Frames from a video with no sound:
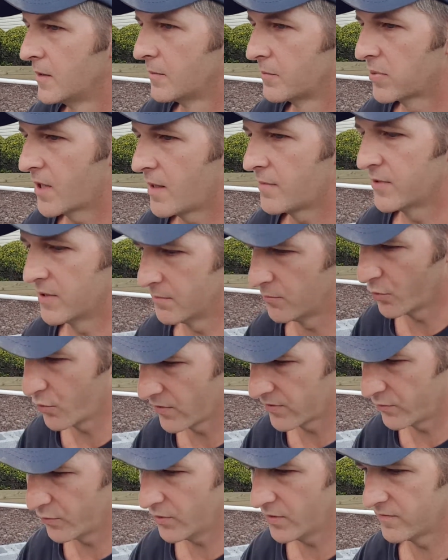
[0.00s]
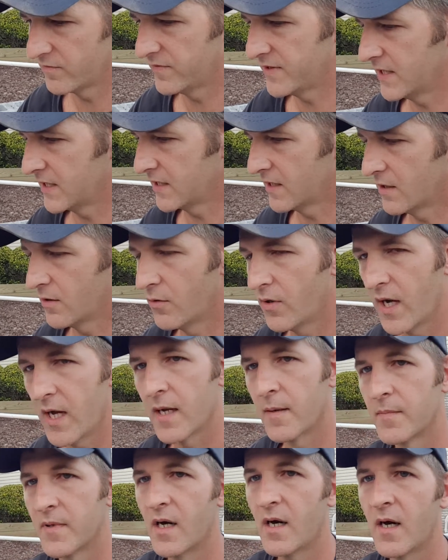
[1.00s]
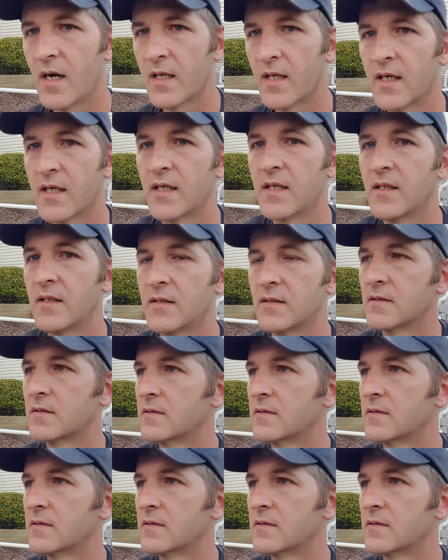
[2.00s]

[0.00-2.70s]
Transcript: probably in more than one video, I am not a